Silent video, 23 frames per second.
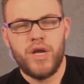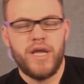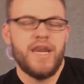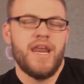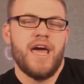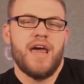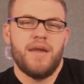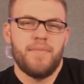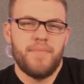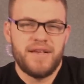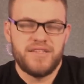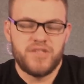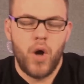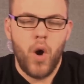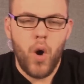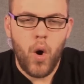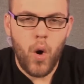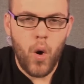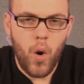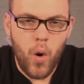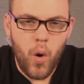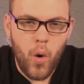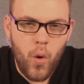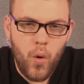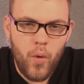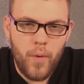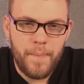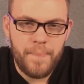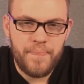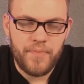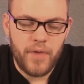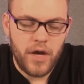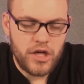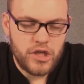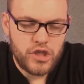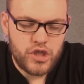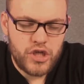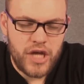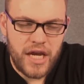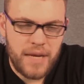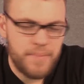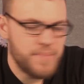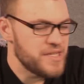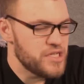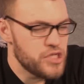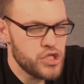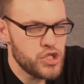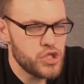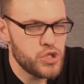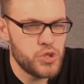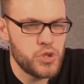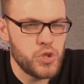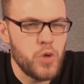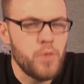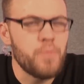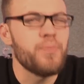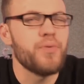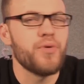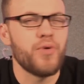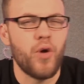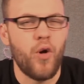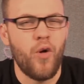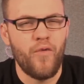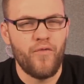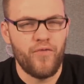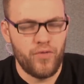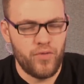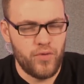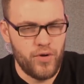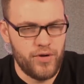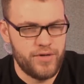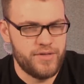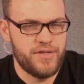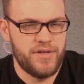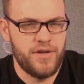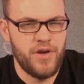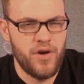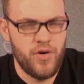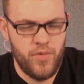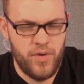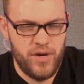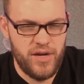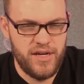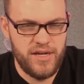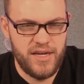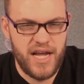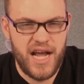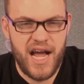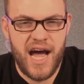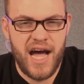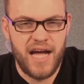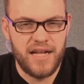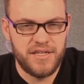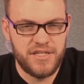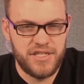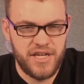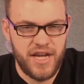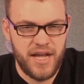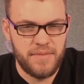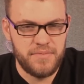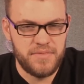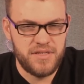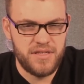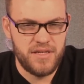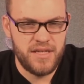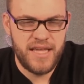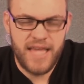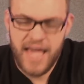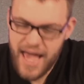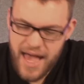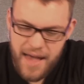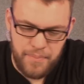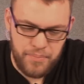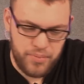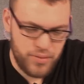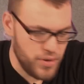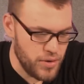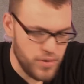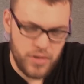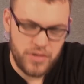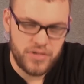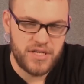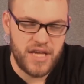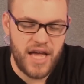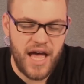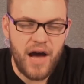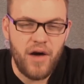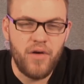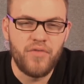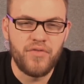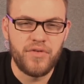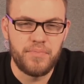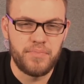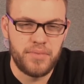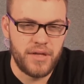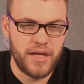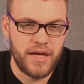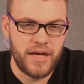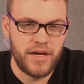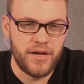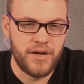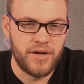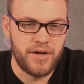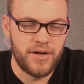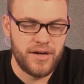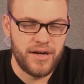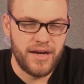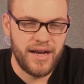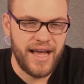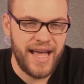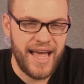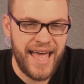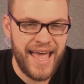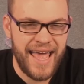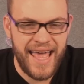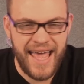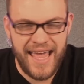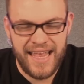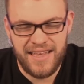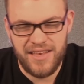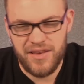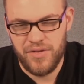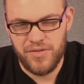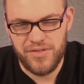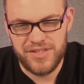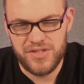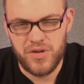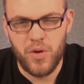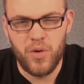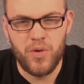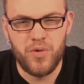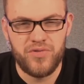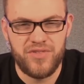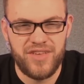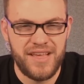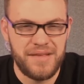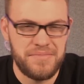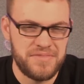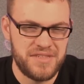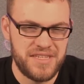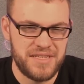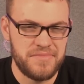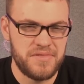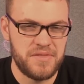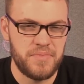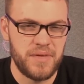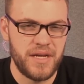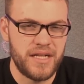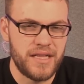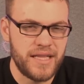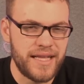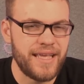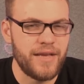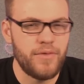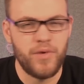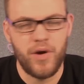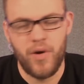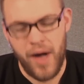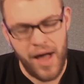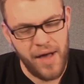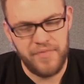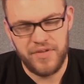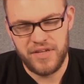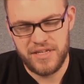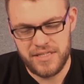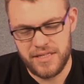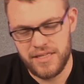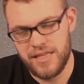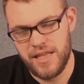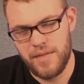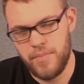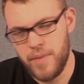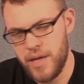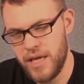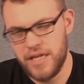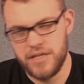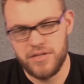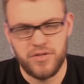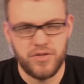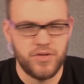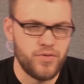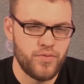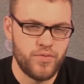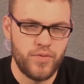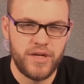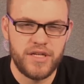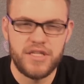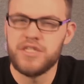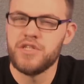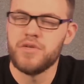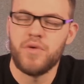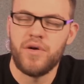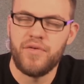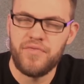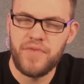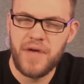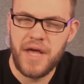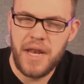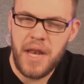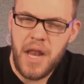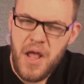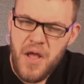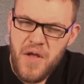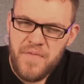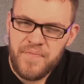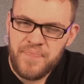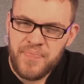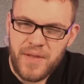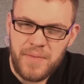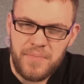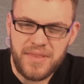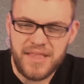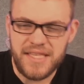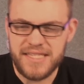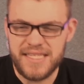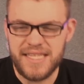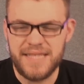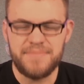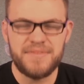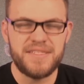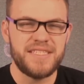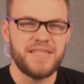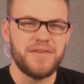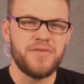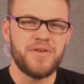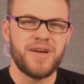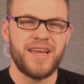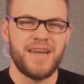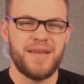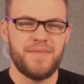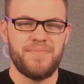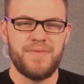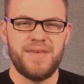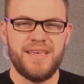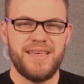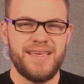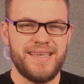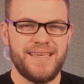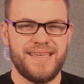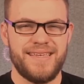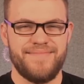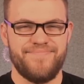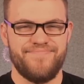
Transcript: at them as a whole, is going to be super overlooked going into COD Champs. Yeah, Pluto's a hell of a player, and this whole team seems to be clicking. Well, obviously they made it to the regional event. But this team's still going to be,